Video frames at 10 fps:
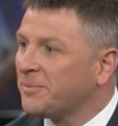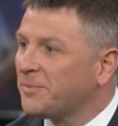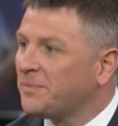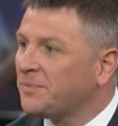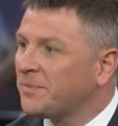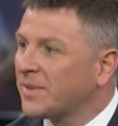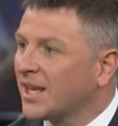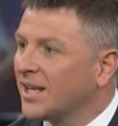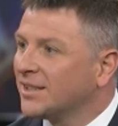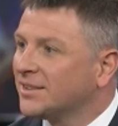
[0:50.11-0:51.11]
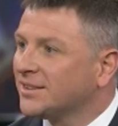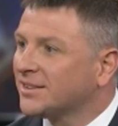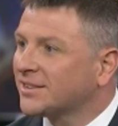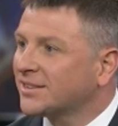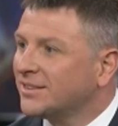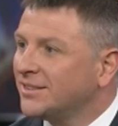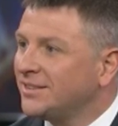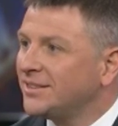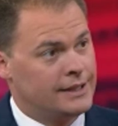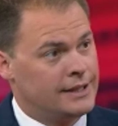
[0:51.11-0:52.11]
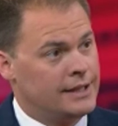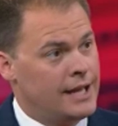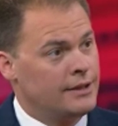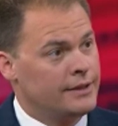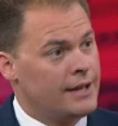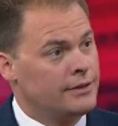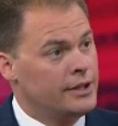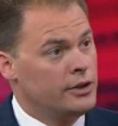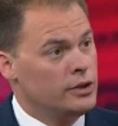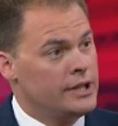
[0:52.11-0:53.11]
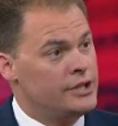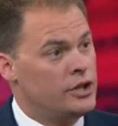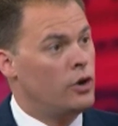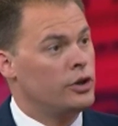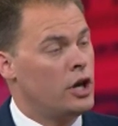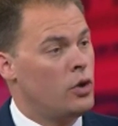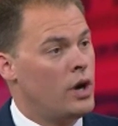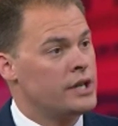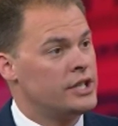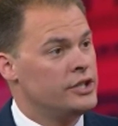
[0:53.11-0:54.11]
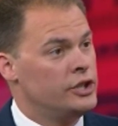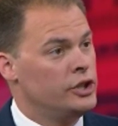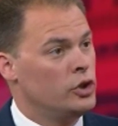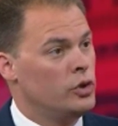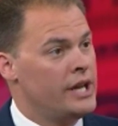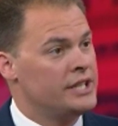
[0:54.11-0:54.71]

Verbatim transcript: So, deer in the headlights meaning they they literally don't know what to do.